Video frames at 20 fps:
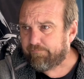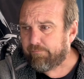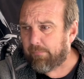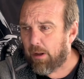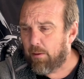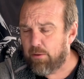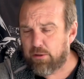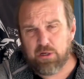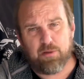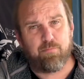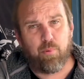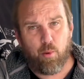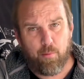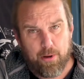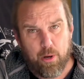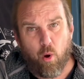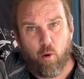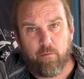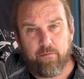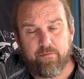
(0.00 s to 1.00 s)
which has put
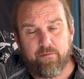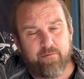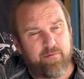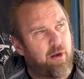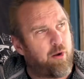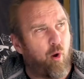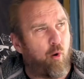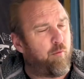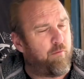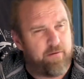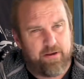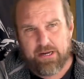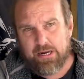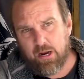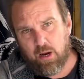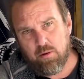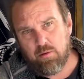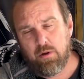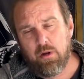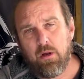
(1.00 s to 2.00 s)
me off. I've done a whole
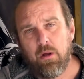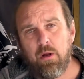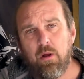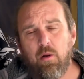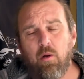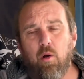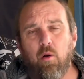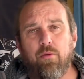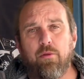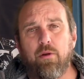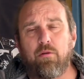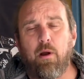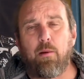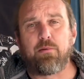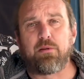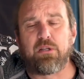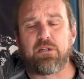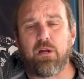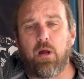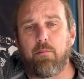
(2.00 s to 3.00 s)
video on the
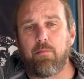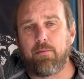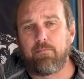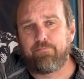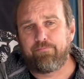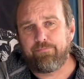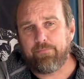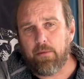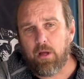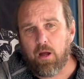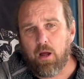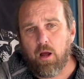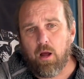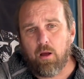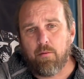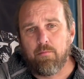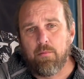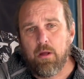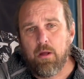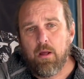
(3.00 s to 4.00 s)
Krups sub.
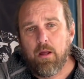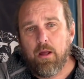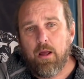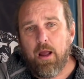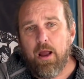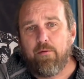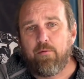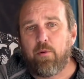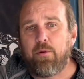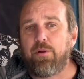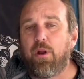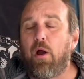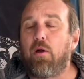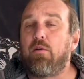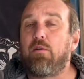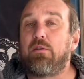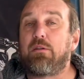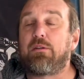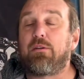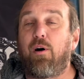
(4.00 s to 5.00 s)
Um, Everyone
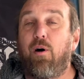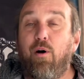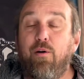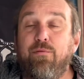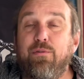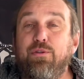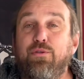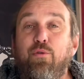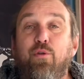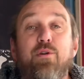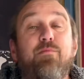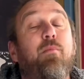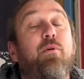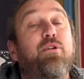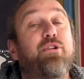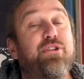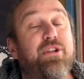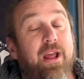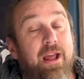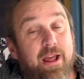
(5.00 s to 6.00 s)
knows I've enjoyed my
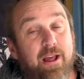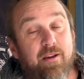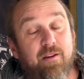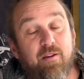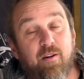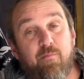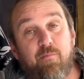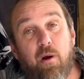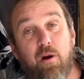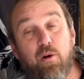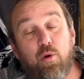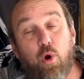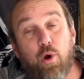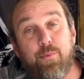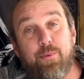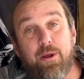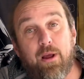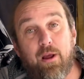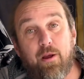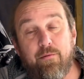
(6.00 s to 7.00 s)
share of Punk I
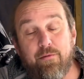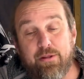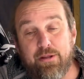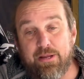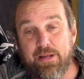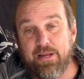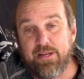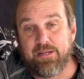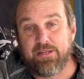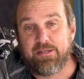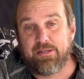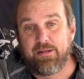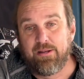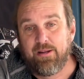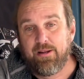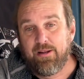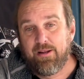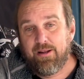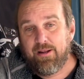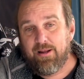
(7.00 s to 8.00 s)
P A over the years,
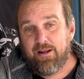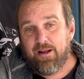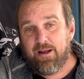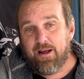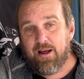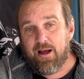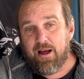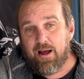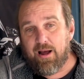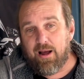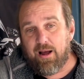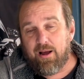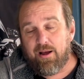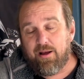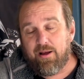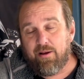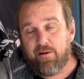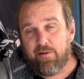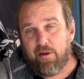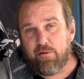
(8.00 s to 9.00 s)
uh,
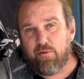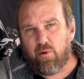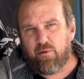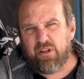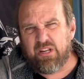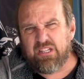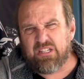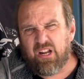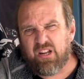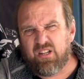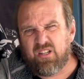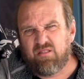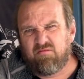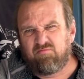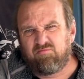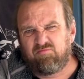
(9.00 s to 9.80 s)
although not these days,